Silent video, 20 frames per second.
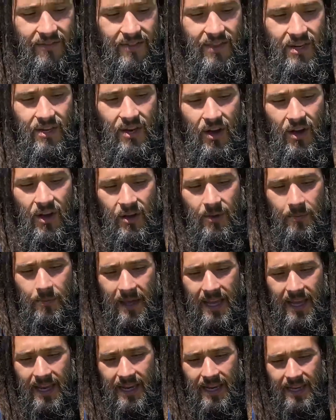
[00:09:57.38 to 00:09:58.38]
of the dog
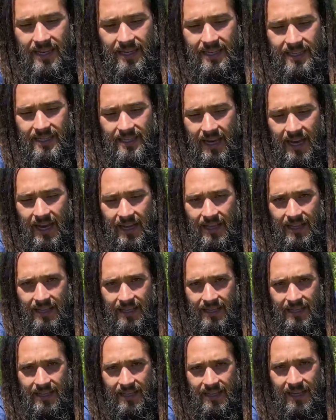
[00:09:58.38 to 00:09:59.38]
bane is
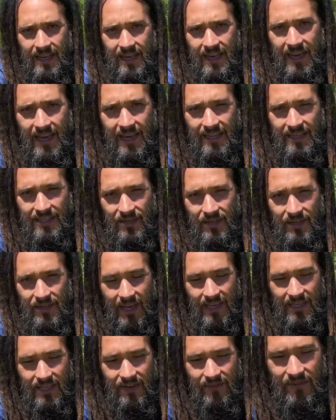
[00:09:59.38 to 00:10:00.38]
solid. And so
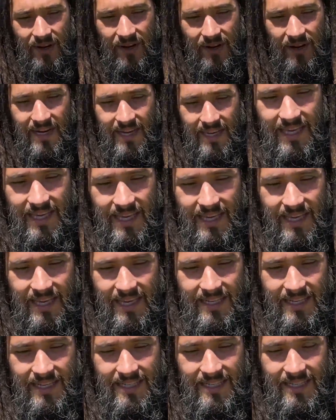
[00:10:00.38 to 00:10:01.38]
that's a very
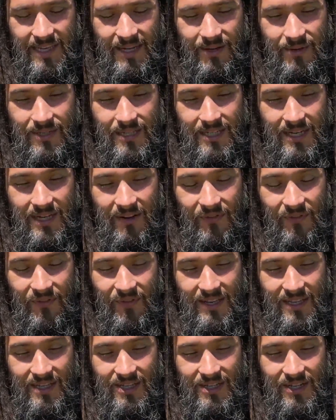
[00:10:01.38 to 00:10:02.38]
key distinguishing
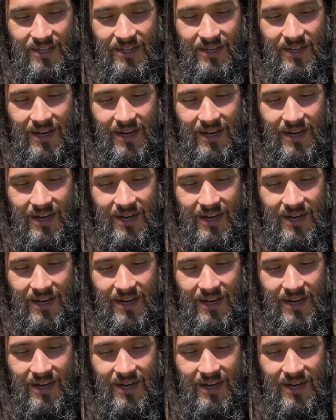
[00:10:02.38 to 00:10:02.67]
feature